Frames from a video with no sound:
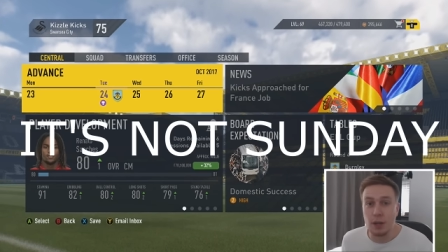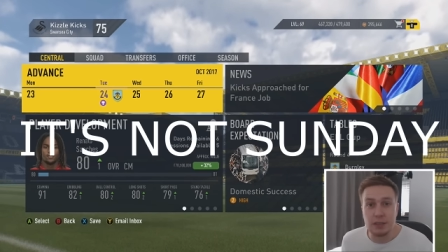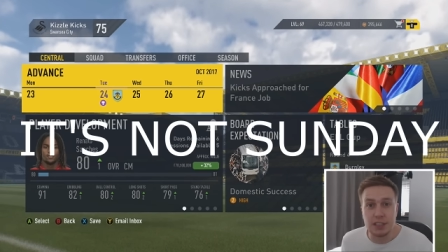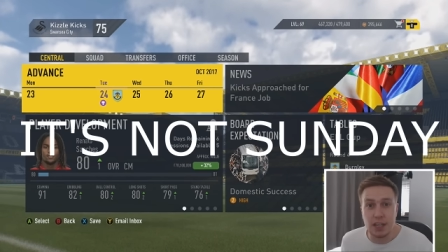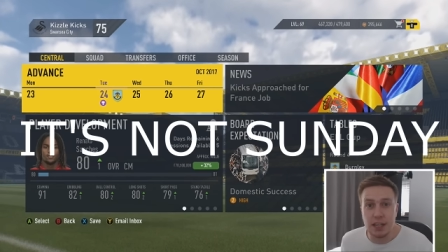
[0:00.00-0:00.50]
I
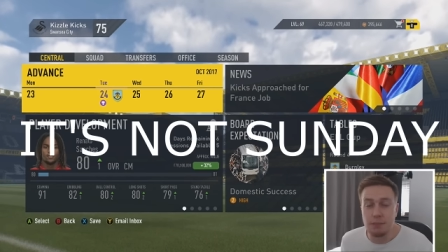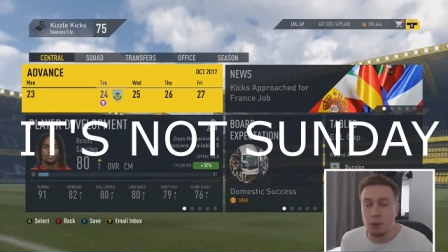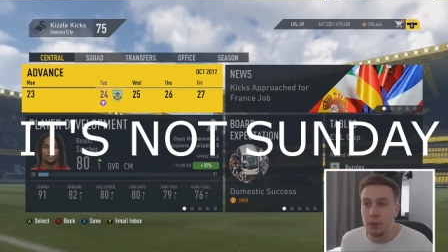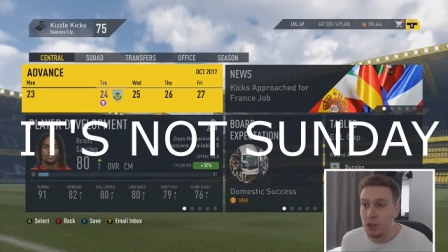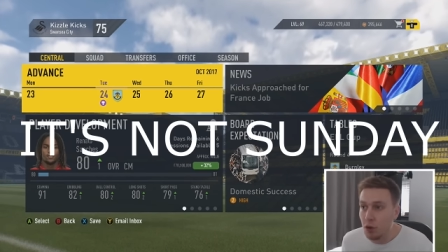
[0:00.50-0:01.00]
know it's Sunday,
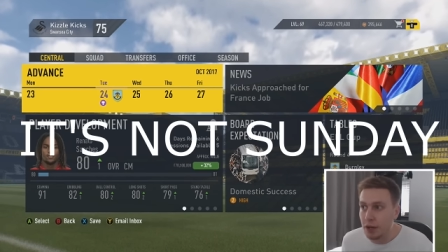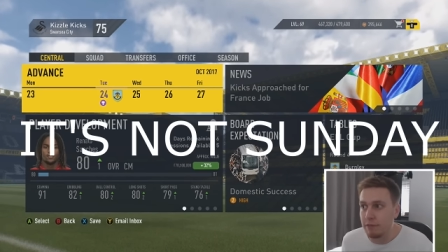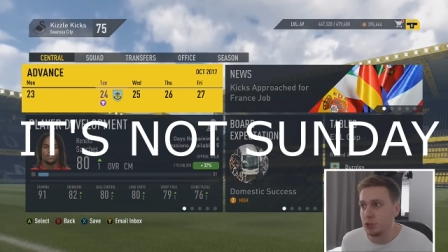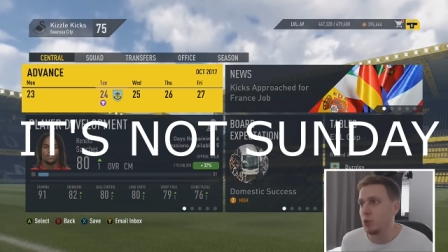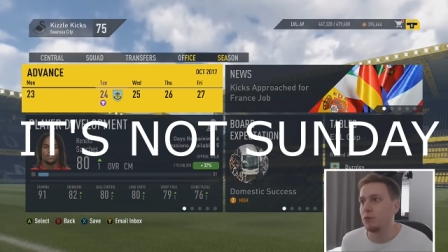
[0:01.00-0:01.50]
but we're not
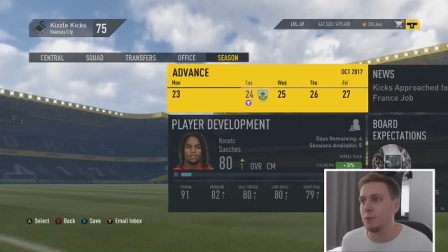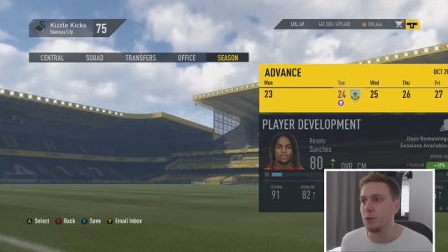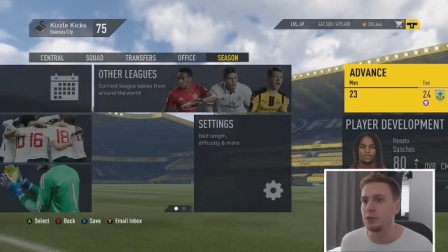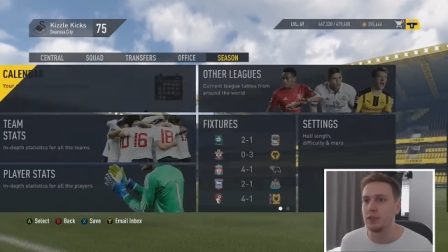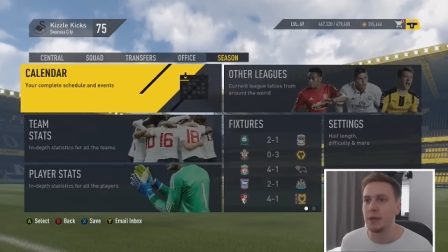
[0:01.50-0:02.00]
going to have a squad
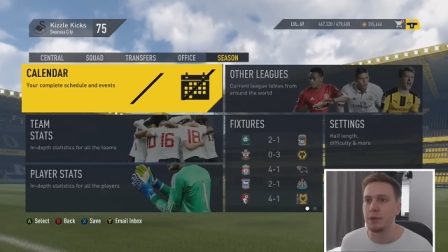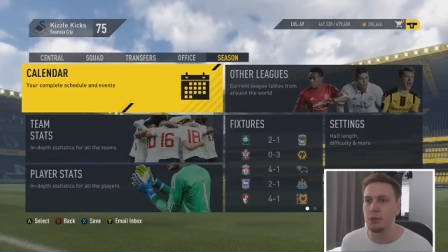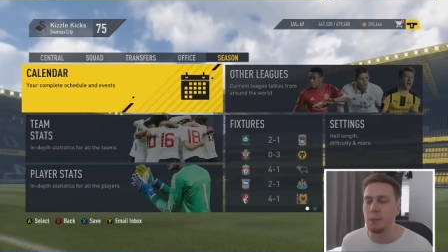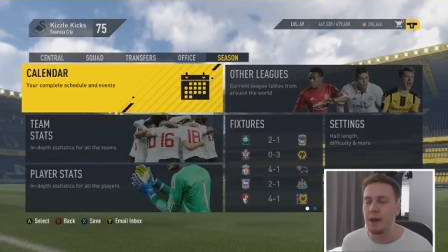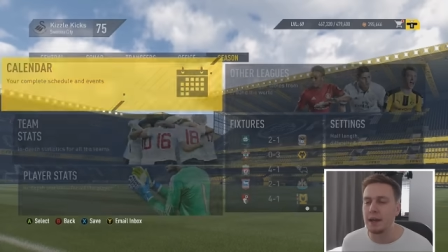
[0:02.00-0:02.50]
report today. We're
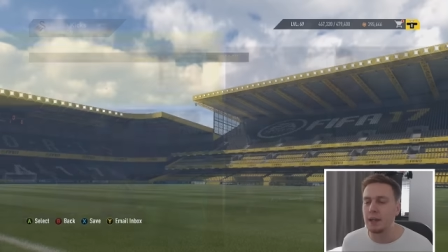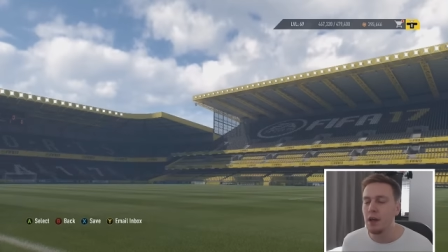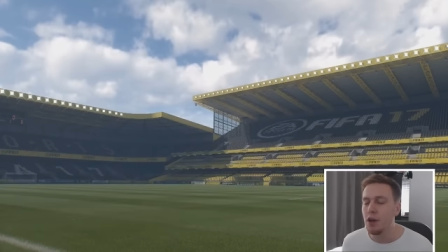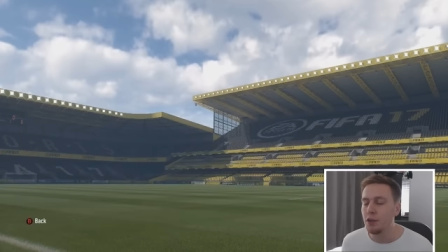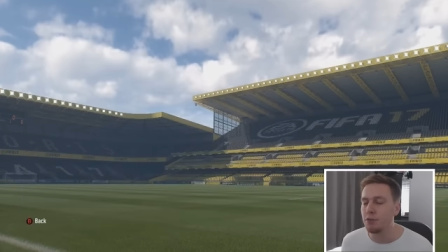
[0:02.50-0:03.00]
going to be
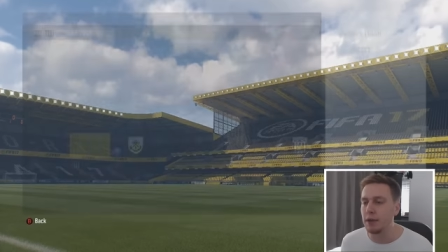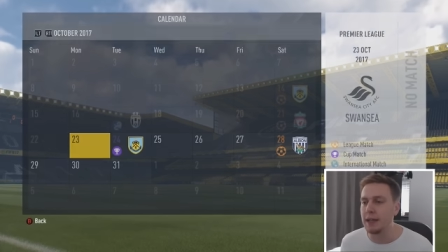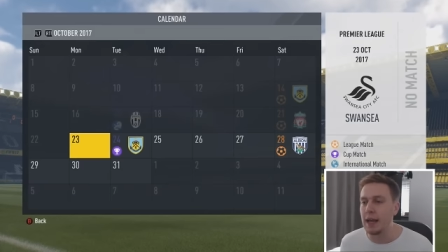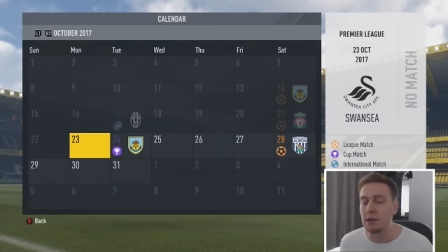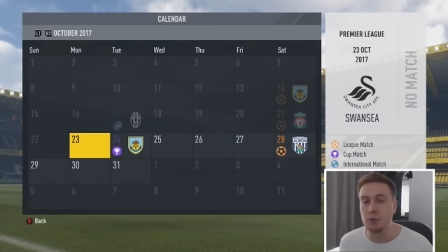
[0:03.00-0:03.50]
playing
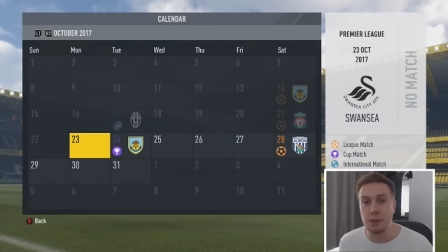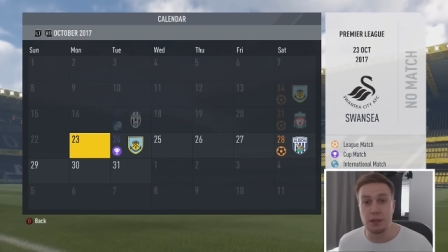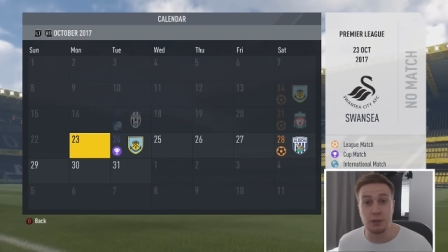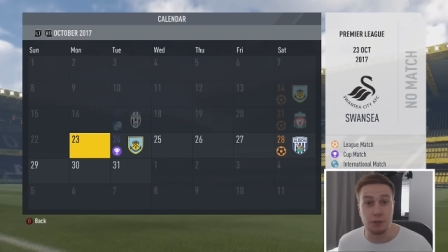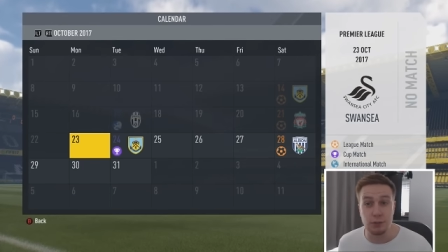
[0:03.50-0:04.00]
three games
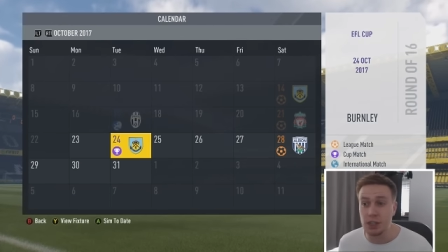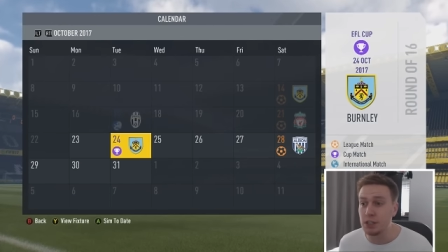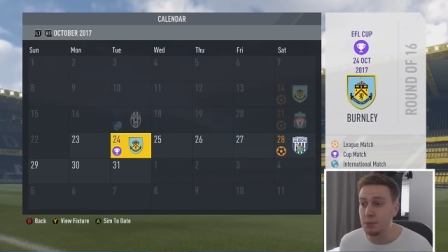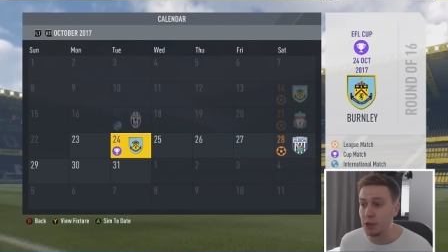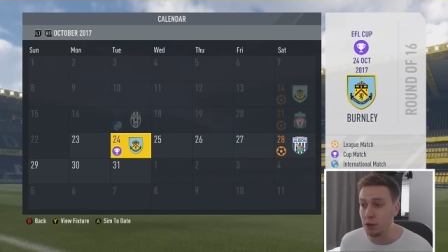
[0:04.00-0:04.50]
because from
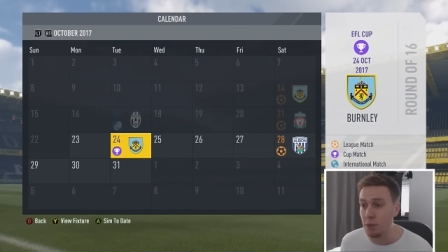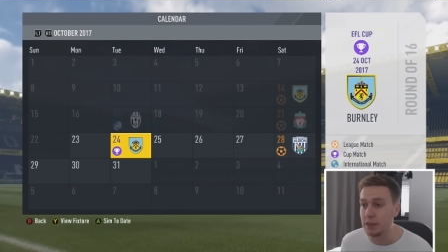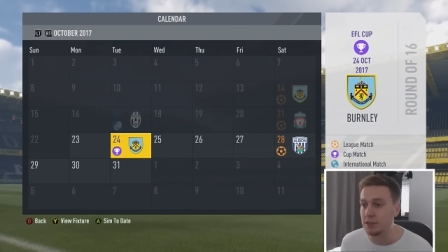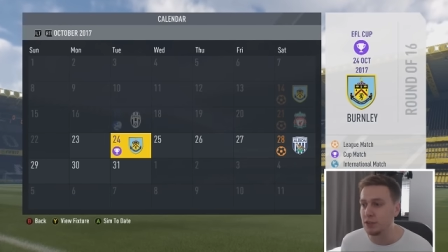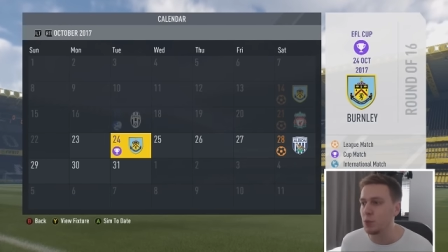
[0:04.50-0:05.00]
judging by the
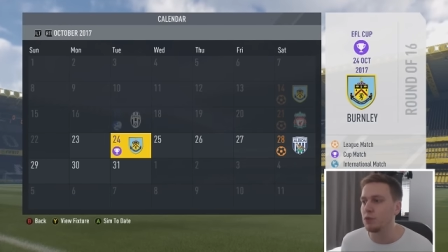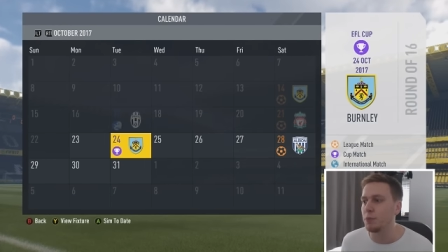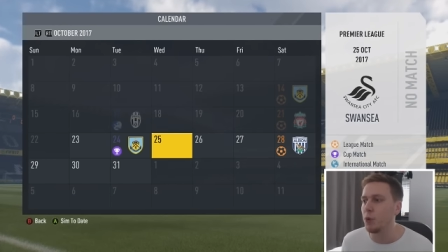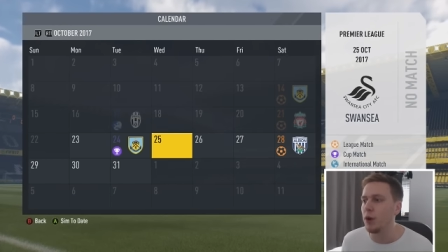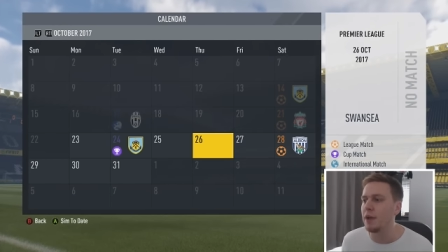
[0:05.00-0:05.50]
comments, a
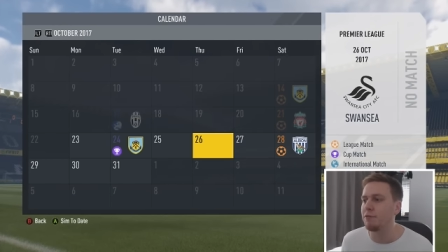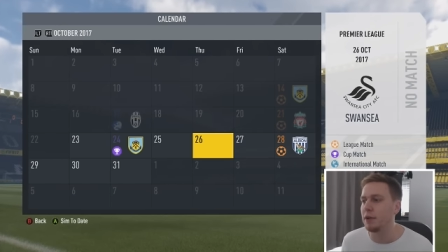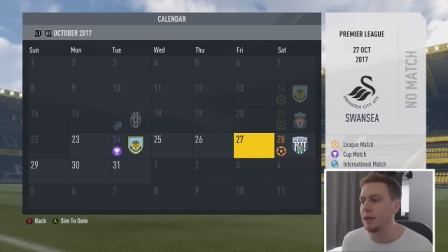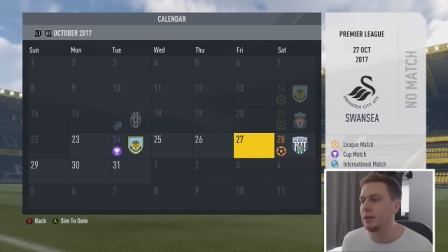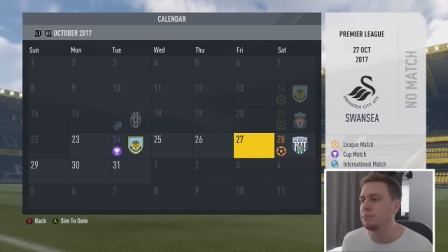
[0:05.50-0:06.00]
squad report
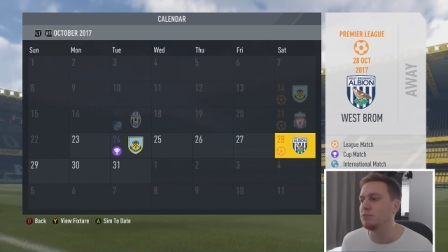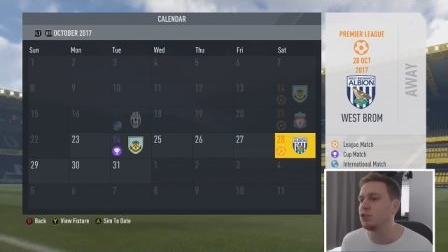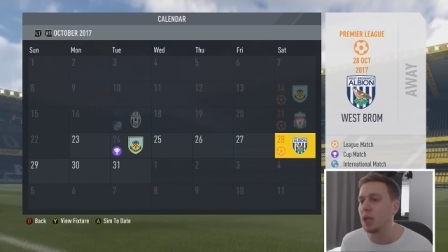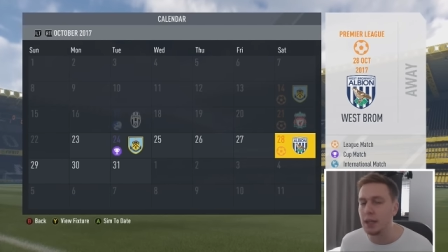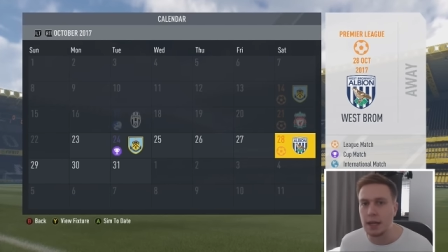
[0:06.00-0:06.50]
every
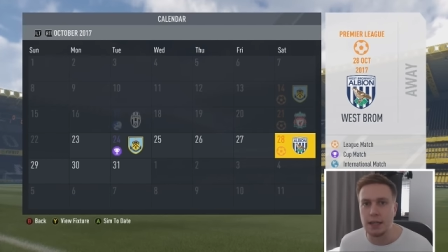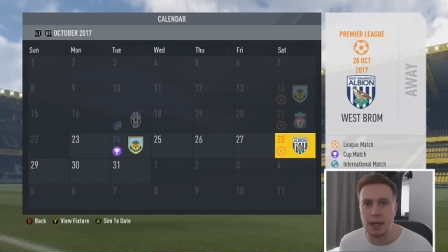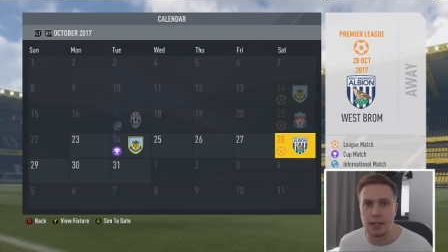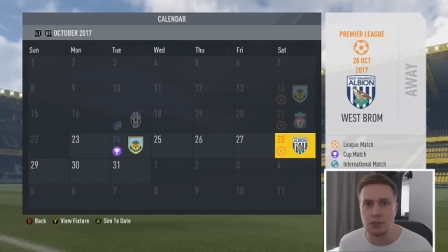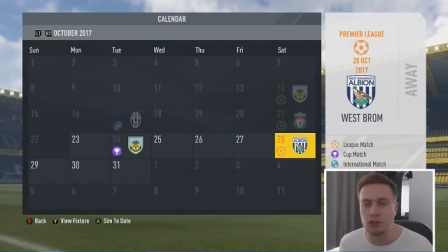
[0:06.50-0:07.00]

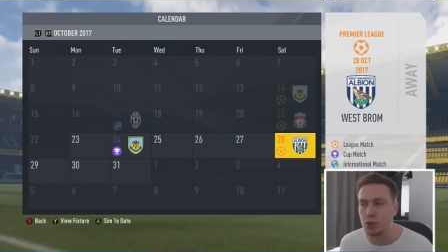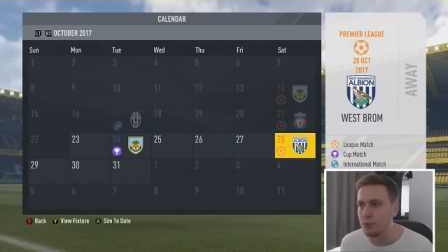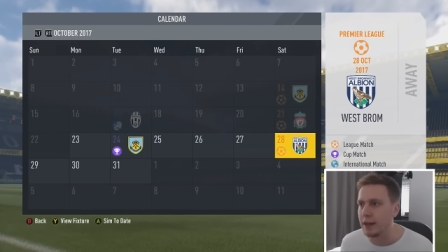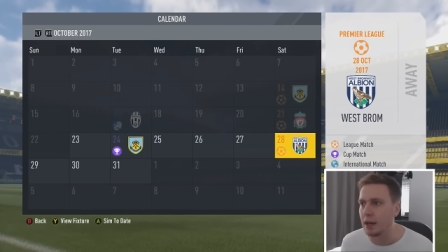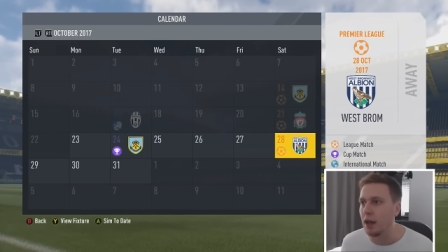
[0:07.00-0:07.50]
Sunday is
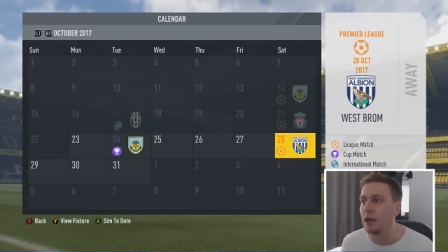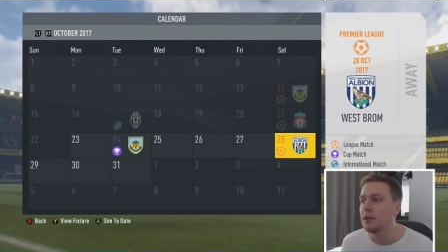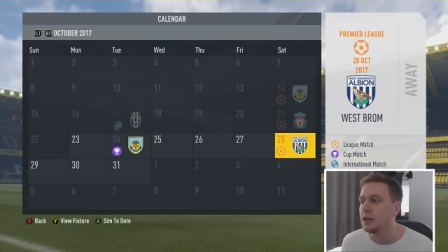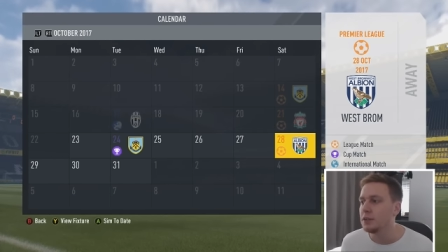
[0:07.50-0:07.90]
too regular.